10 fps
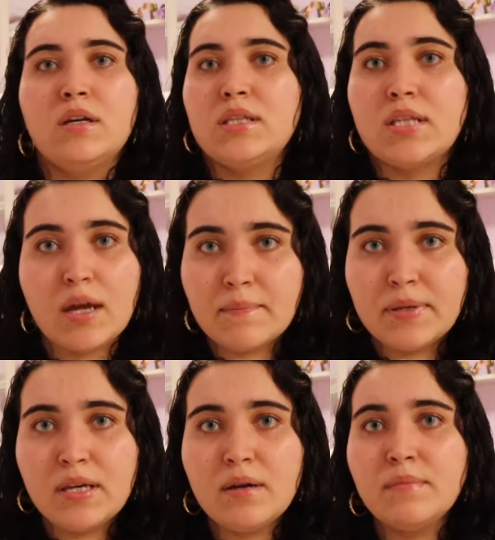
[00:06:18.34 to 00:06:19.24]
10
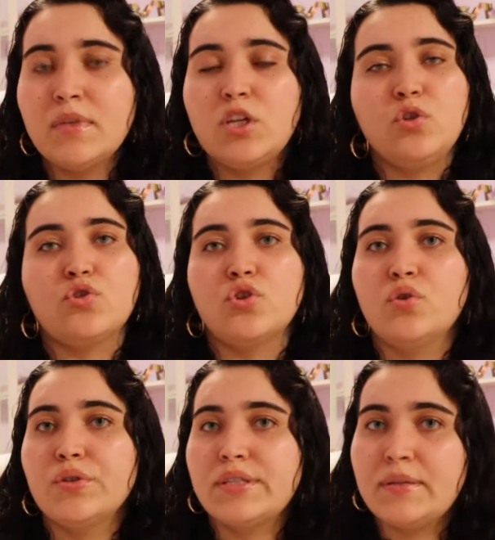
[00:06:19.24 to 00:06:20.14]
p.m., then you should go
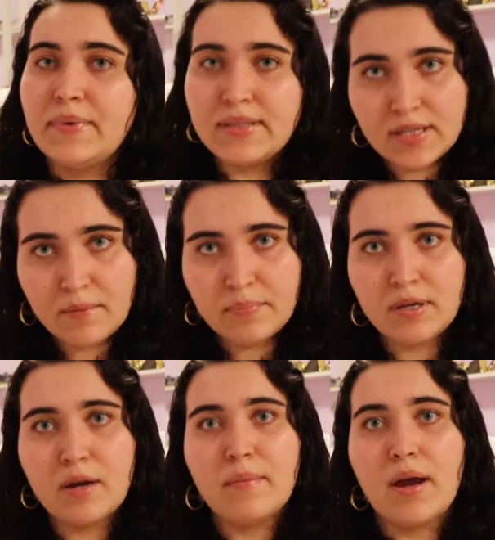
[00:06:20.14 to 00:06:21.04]
to sleep at 10
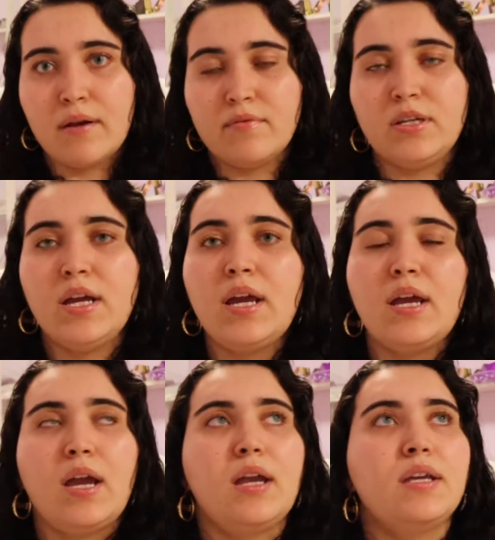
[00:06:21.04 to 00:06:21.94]
p.m. every
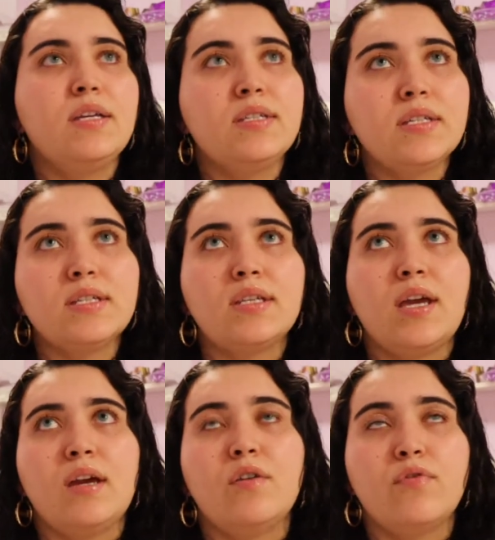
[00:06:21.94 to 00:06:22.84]
day. And he did
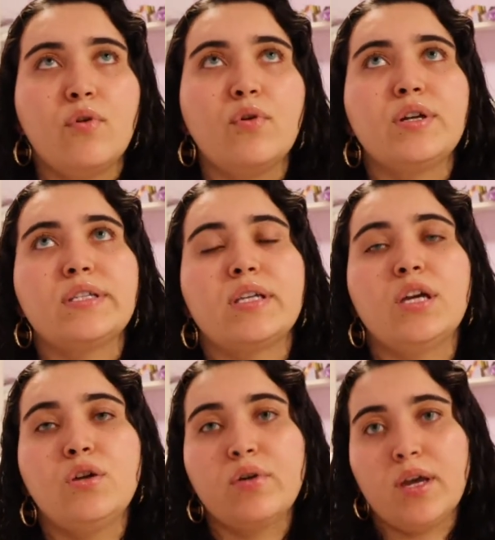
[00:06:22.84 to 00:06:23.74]
say, of course,
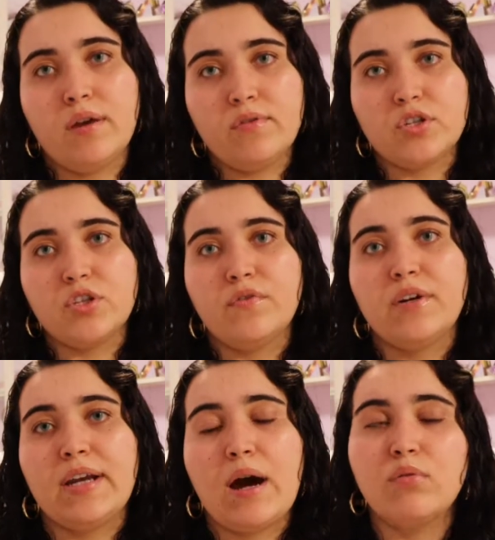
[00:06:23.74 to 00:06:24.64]
you can give yourself
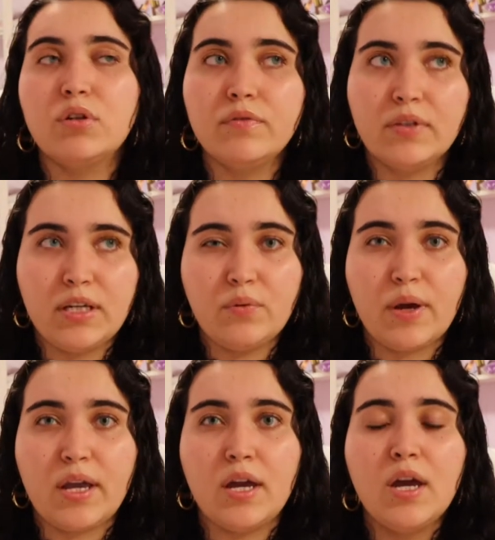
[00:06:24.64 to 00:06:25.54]
an hour of
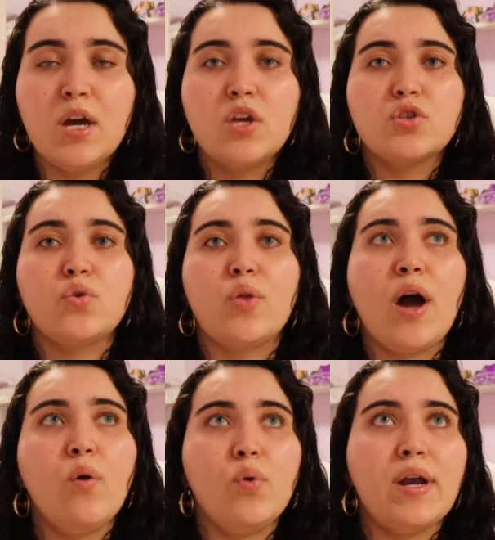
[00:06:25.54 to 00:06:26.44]
leeway. So
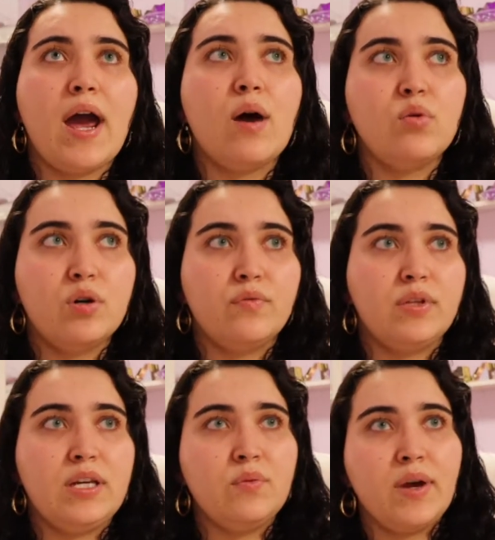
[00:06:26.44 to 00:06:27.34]
that 1 hour of
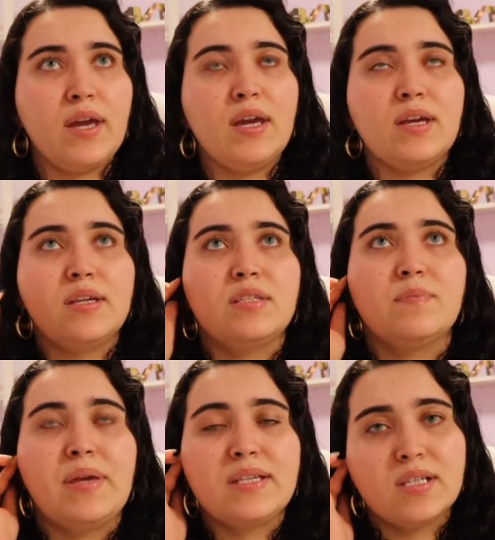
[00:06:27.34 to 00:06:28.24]
leeway is
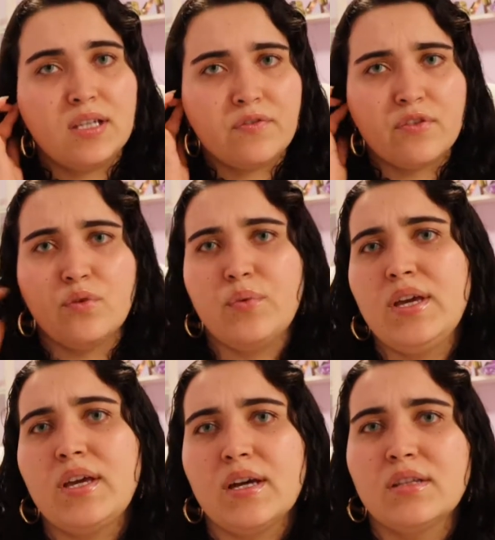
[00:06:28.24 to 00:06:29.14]
basically for the
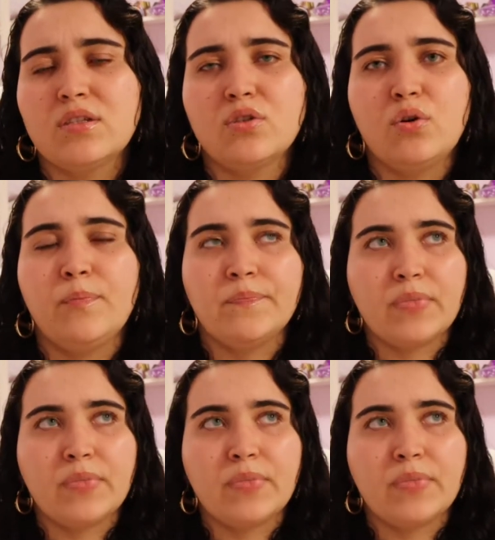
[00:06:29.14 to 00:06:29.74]
weekend. So